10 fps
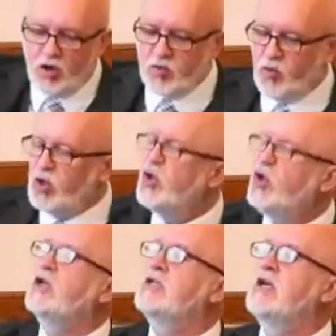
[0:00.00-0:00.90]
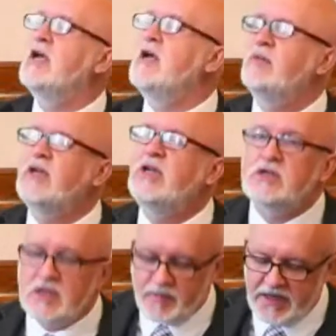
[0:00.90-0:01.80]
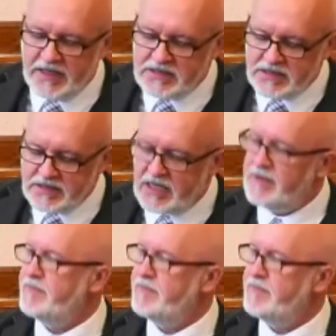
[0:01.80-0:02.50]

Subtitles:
worked because it pleases him.